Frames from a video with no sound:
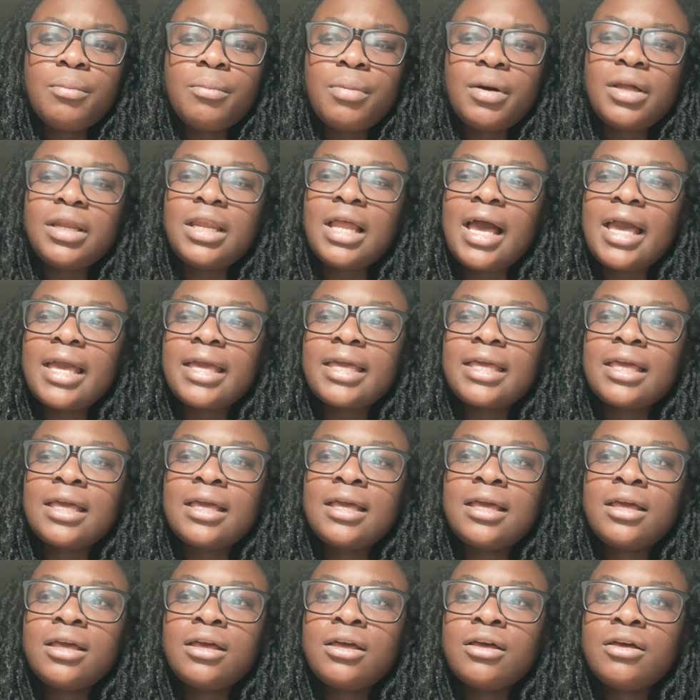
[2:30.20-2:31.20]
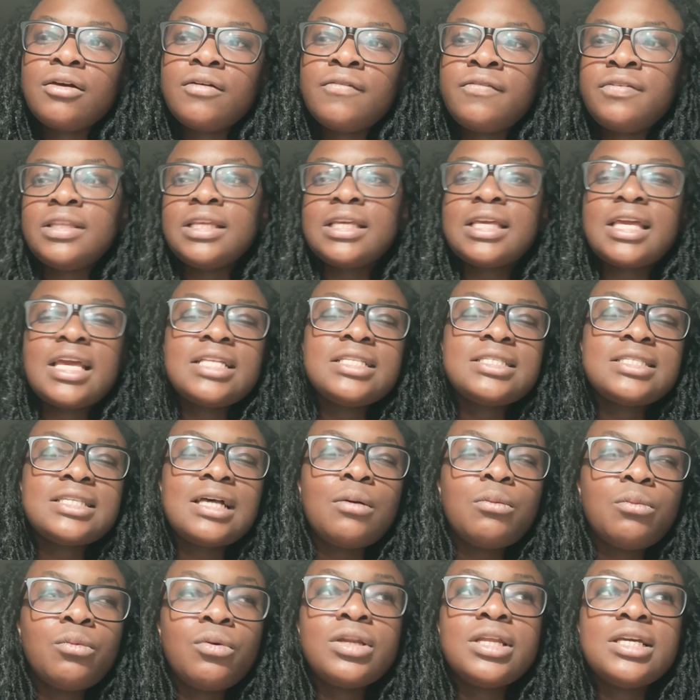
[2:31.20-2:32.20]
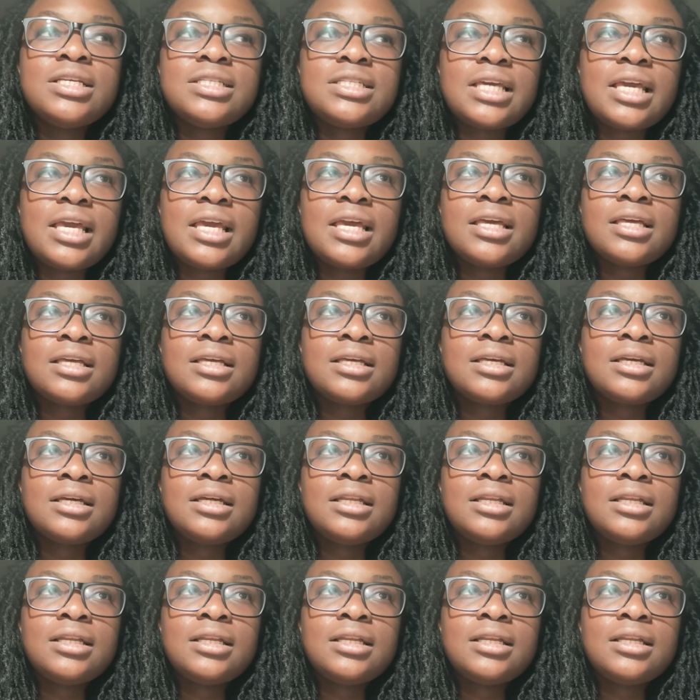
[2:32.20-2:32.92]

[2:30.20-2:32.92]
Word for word: But like for the kids that wanted it,